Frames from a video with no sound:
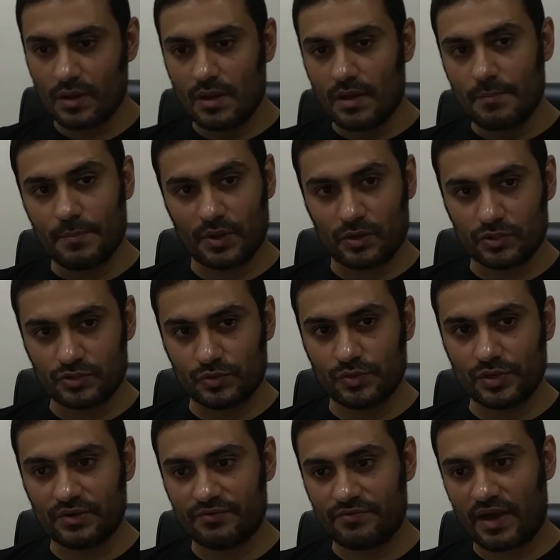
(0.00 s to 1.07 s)
because you
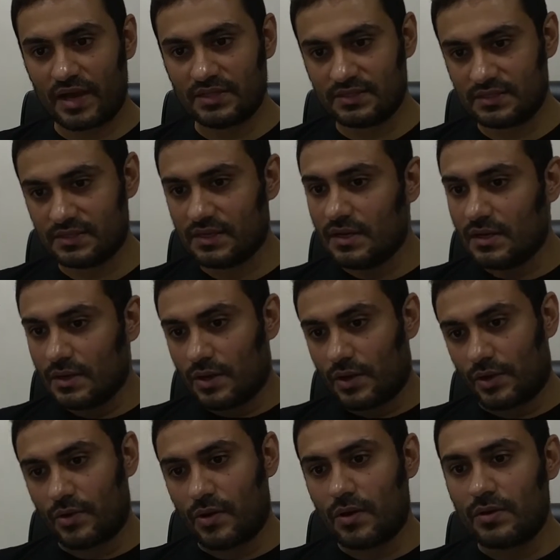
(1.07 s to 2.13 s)
need fats.
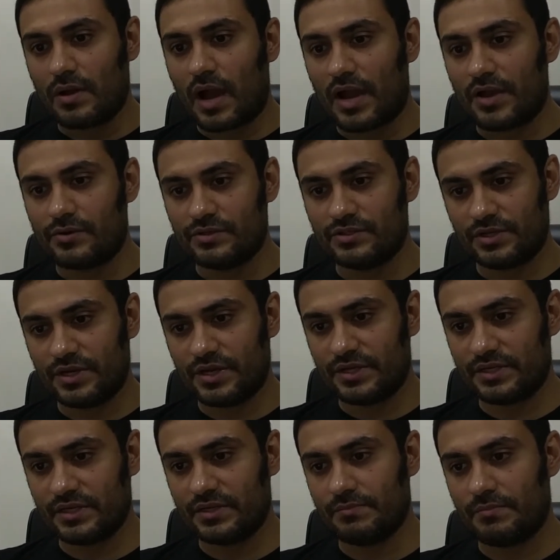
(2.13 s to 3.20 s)

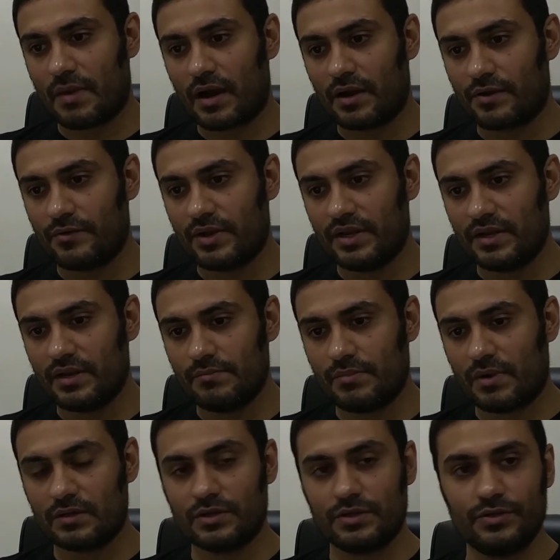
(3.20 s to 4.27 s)
Non-hydrogenated margarine and
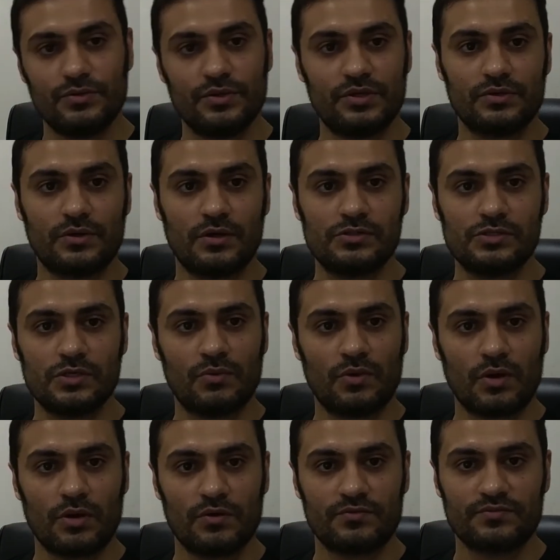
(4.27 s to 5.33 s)
butter, you need to consume a
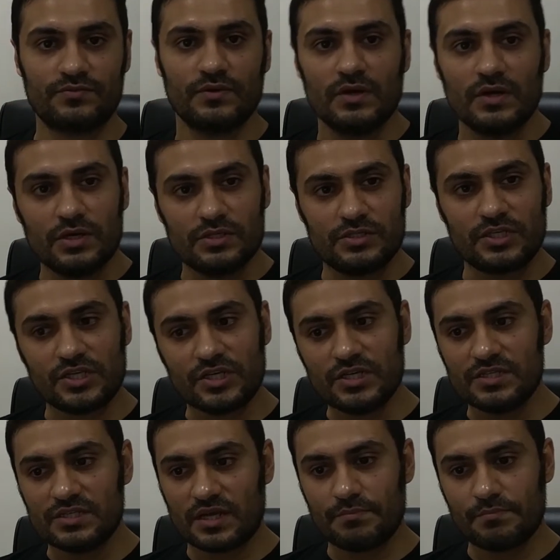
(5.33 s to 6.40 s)
lot of
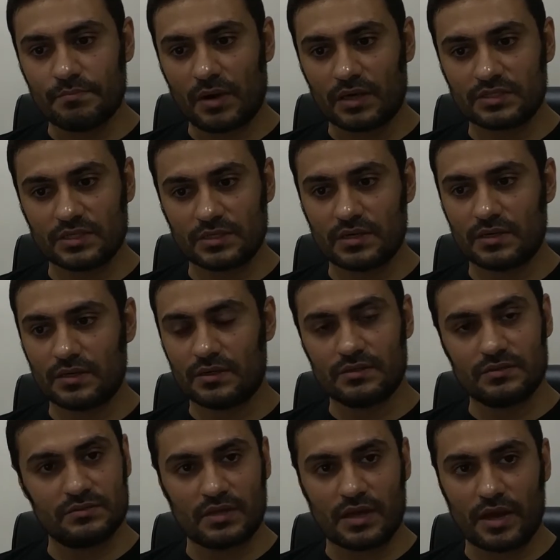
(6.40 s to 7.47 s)
cheese and butter
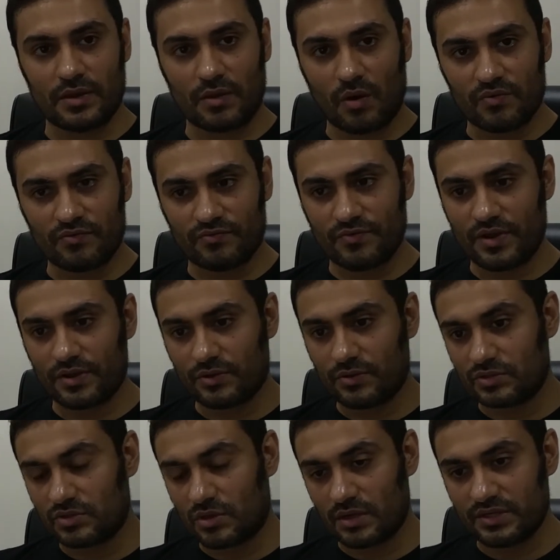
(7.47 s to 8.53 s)
and of very
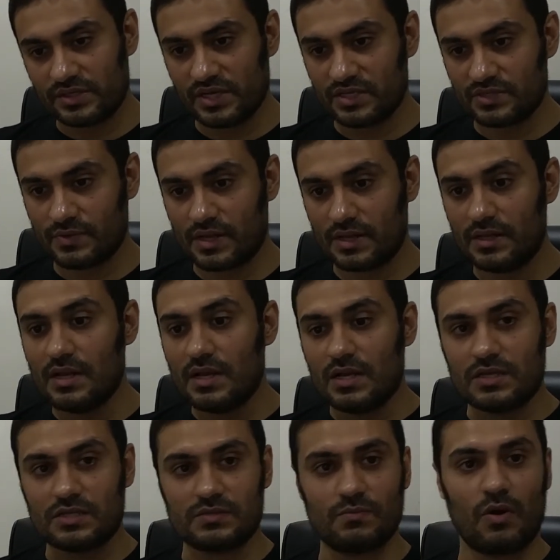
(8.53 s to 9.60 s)
good quality as well.
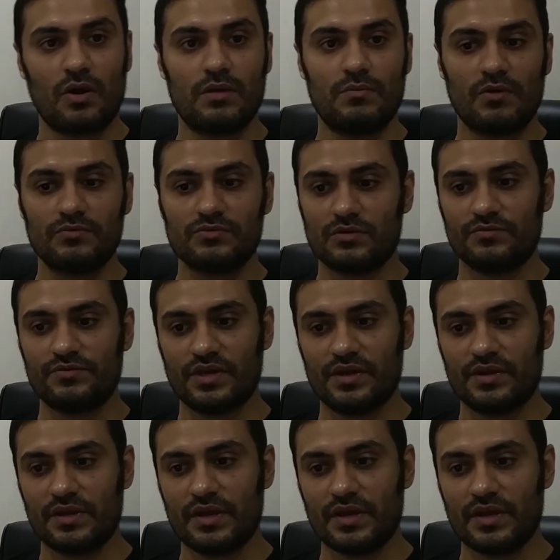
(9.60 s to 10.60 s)
Small amounts of dairy and